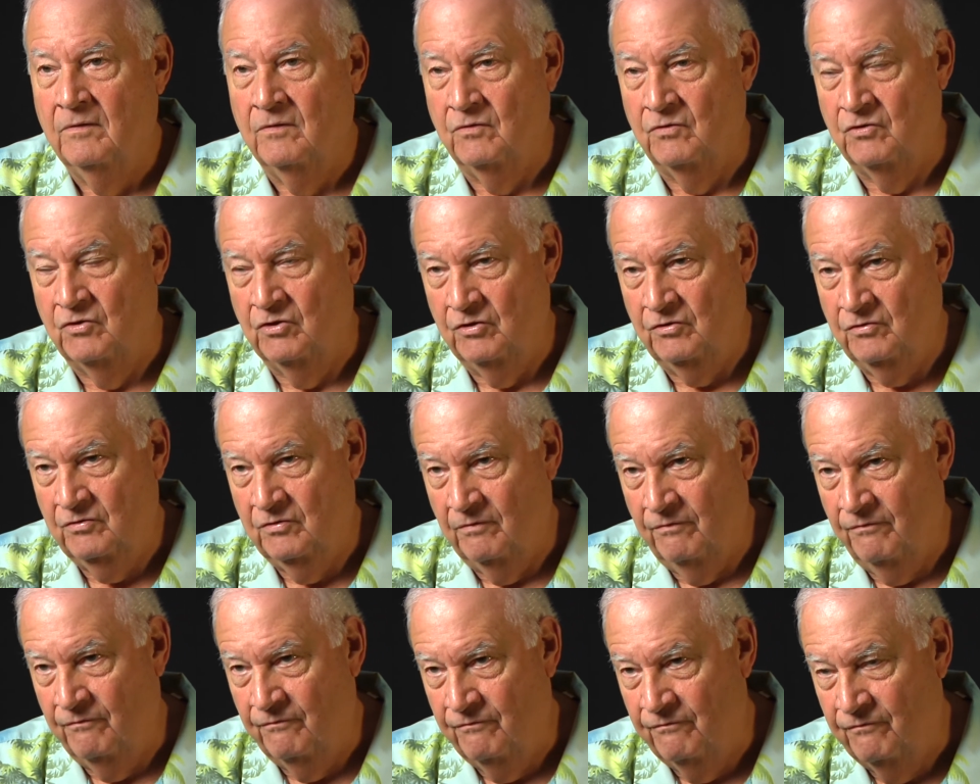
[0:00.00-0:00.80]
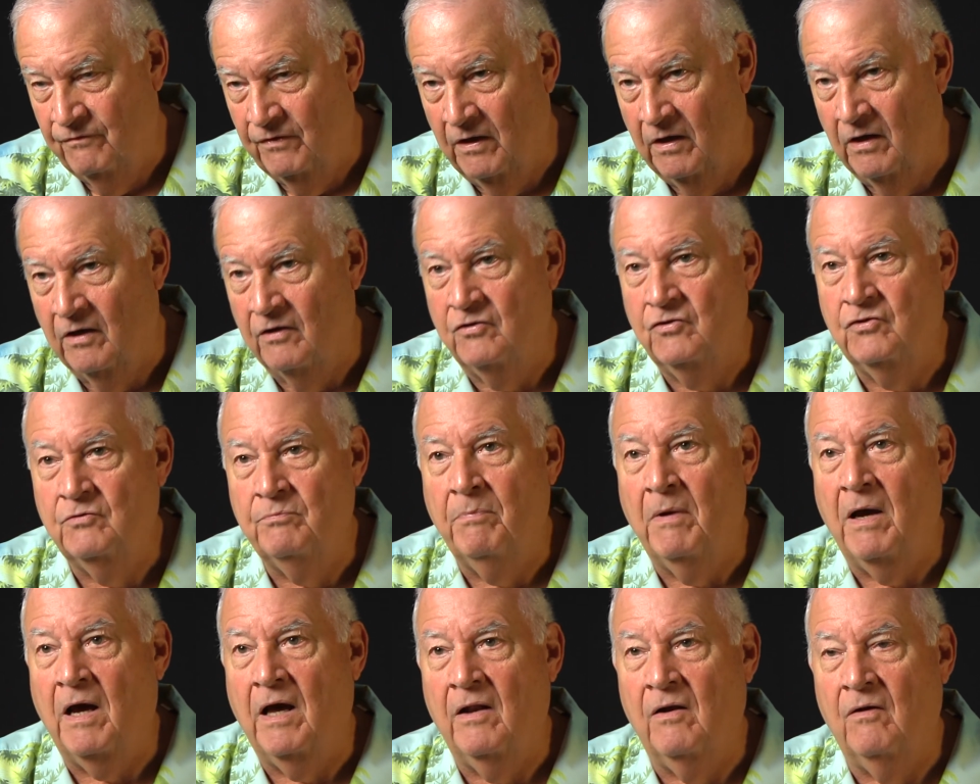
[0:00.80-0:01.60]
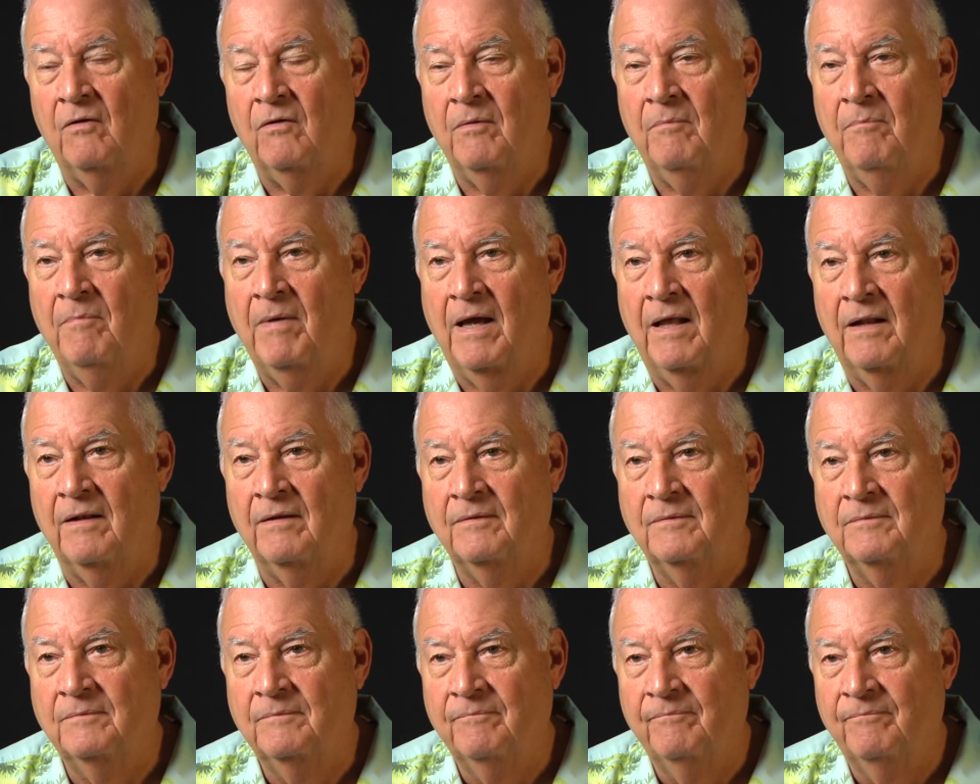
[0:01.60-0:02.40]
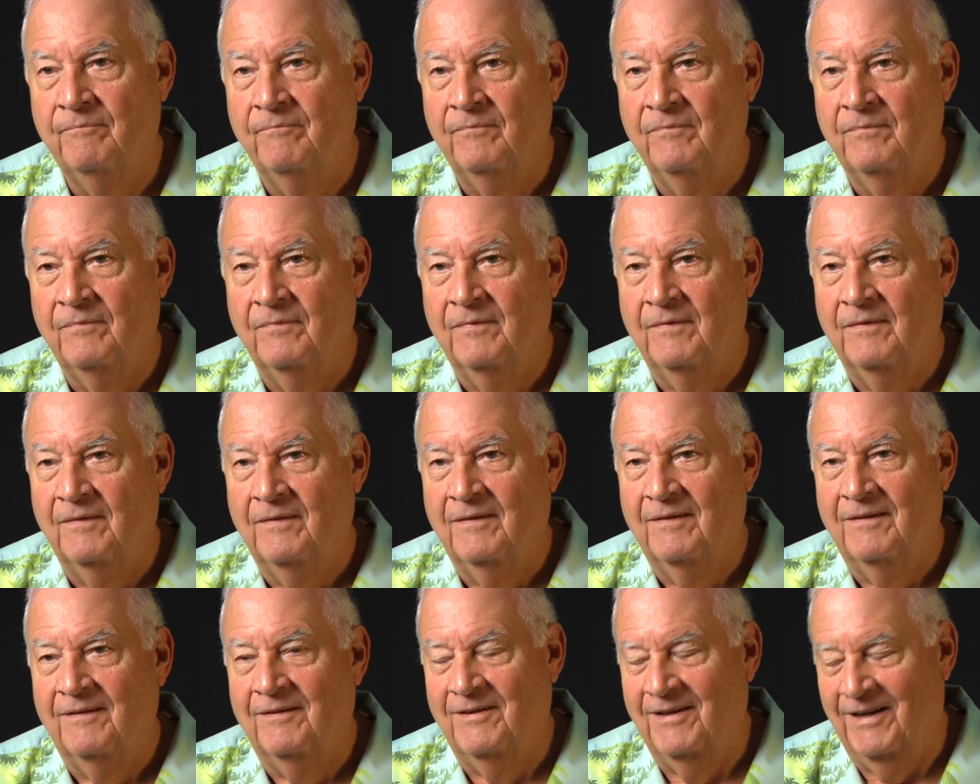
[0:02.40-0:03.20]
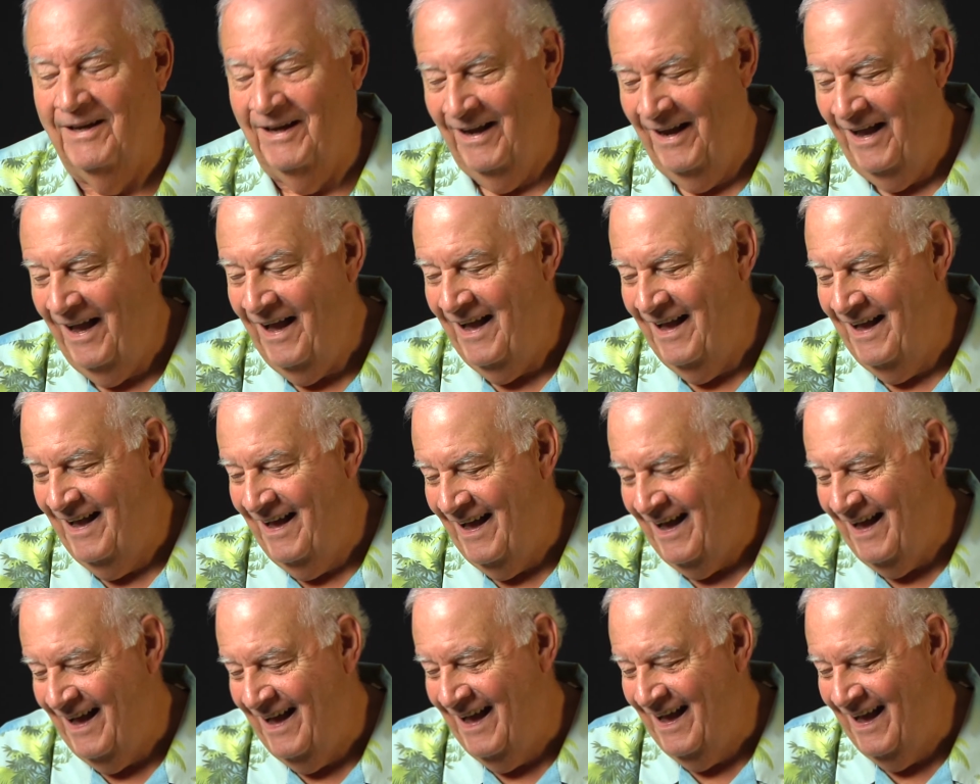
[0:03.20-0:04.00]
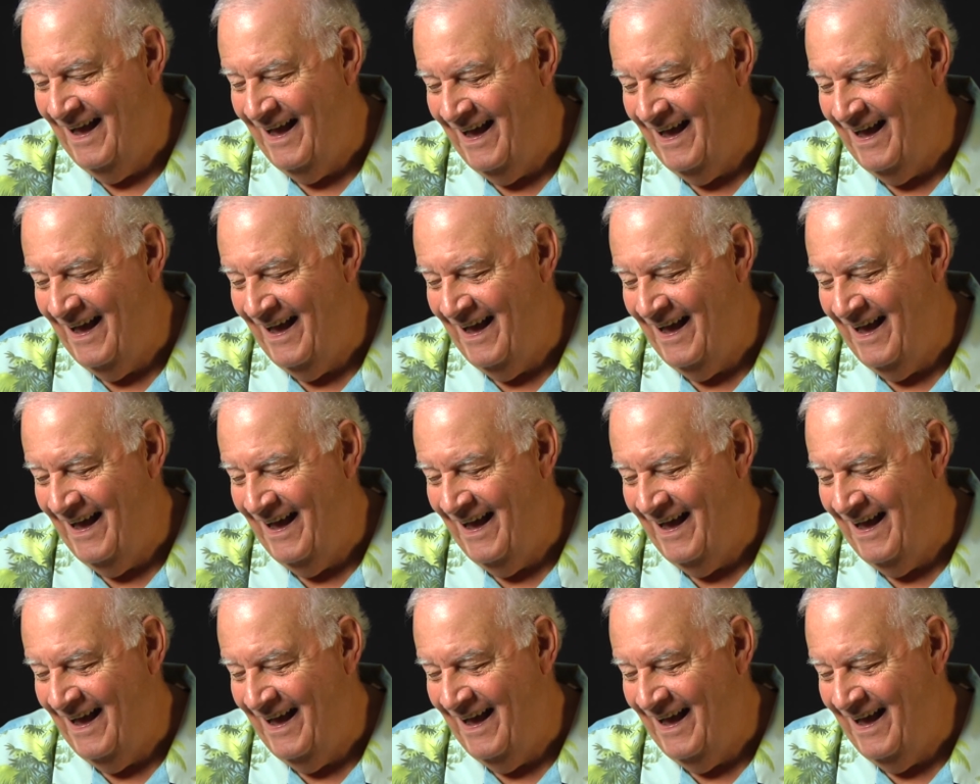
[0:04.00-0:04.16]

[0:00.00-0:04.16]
just to fill a spot on the Keith Heard. He was a yeah, that's good. There we go.